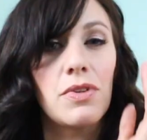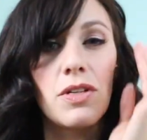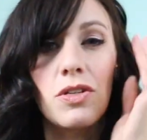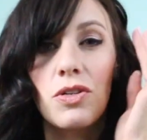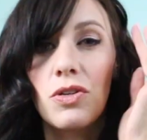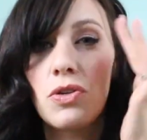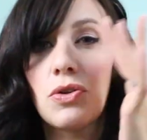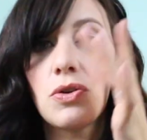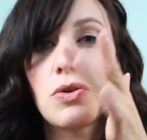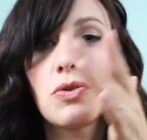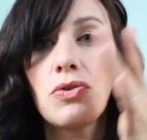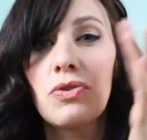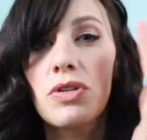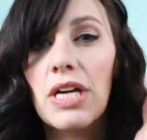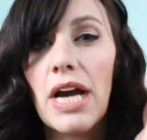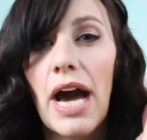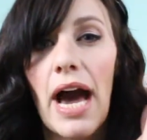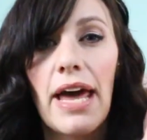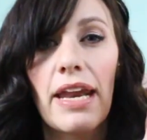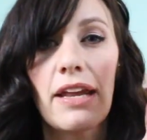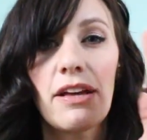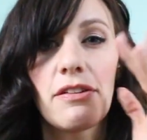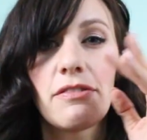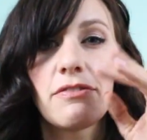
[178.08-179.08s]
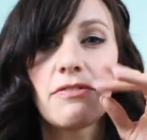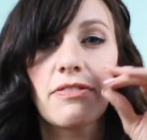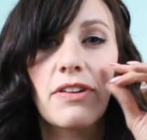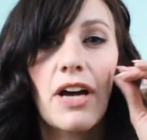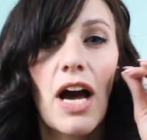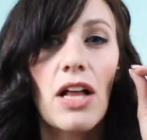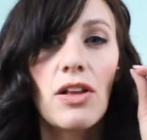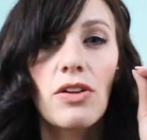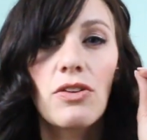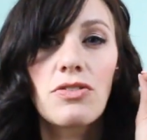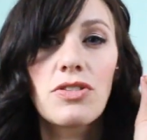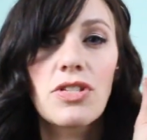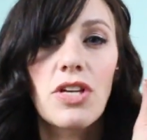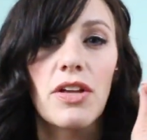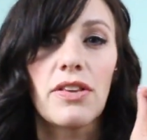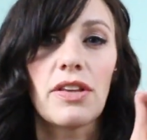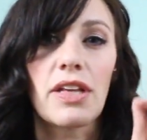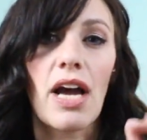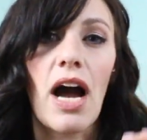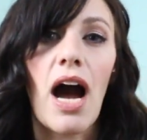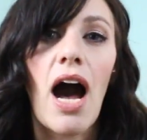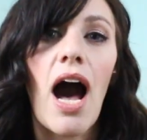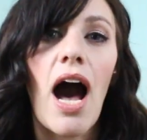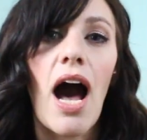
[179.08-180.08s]
nude kind of colors on
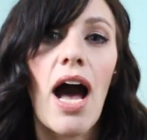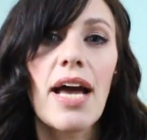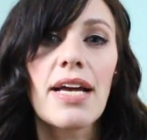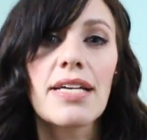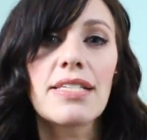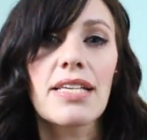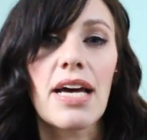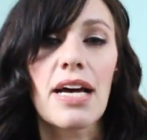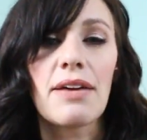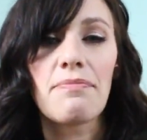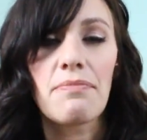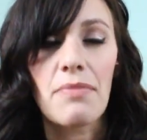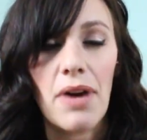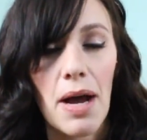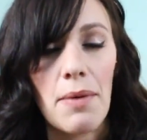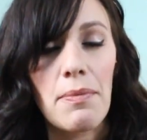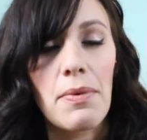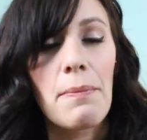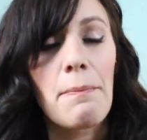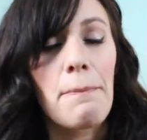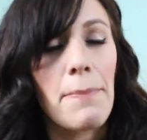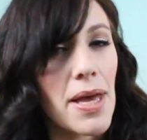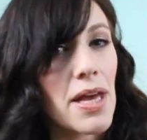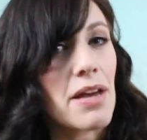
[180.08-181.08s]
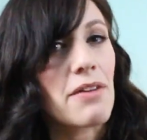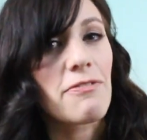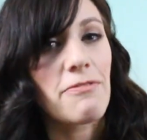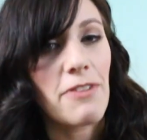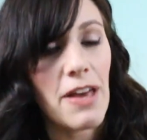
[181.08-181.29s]
the eyes. I'm a big